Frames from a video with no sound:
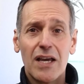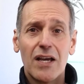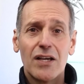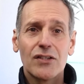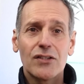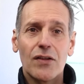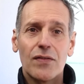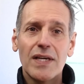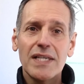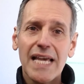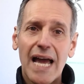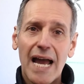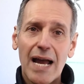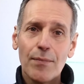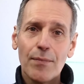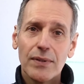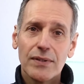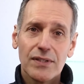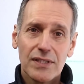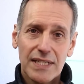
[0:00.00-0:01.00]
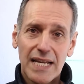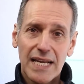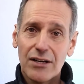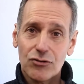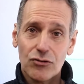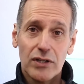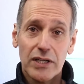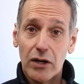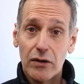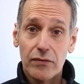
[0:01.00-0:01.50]
So this happens
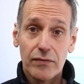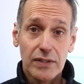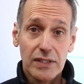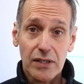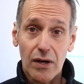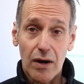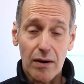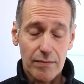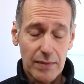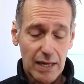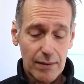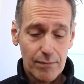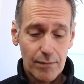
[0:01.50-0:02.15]
naturally over time,